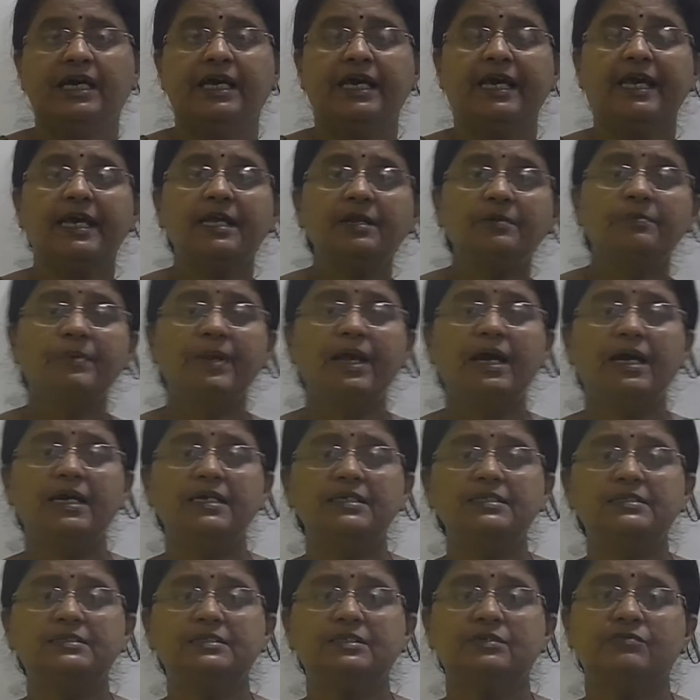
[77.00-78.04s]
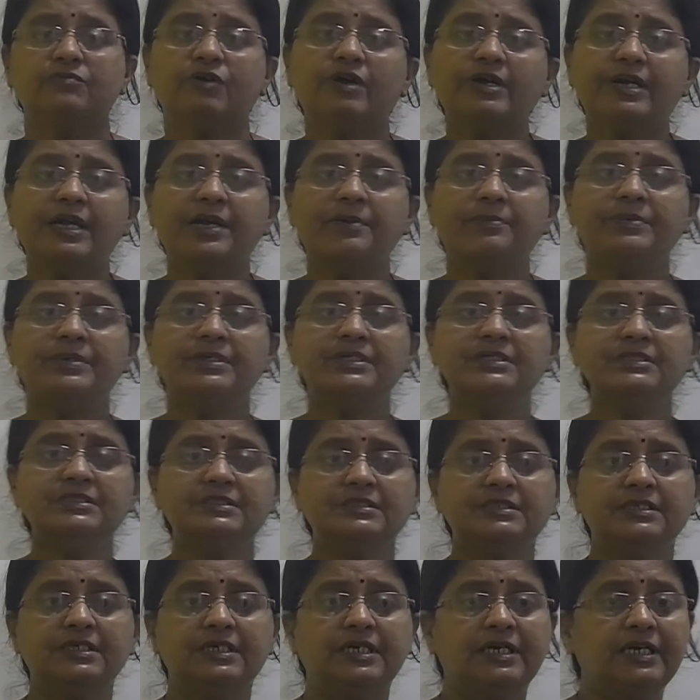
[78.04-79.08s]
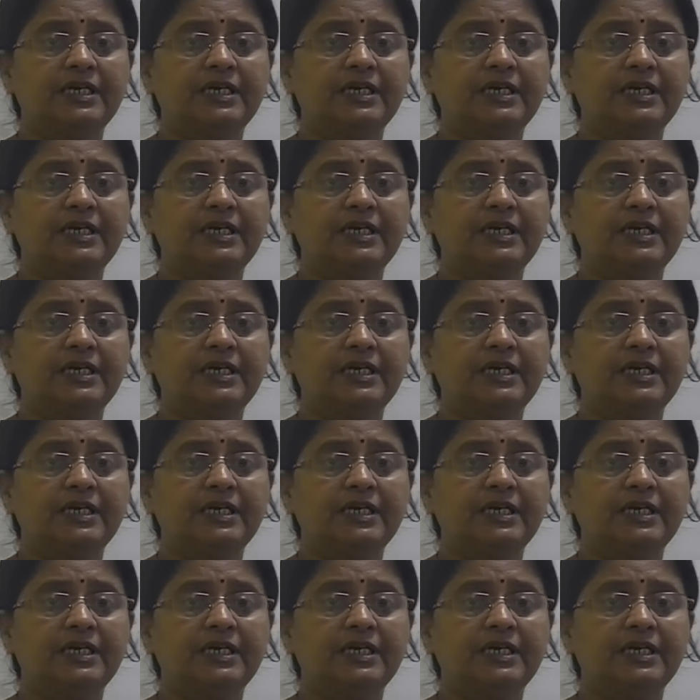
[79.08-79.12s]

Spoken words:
In plants, what happens?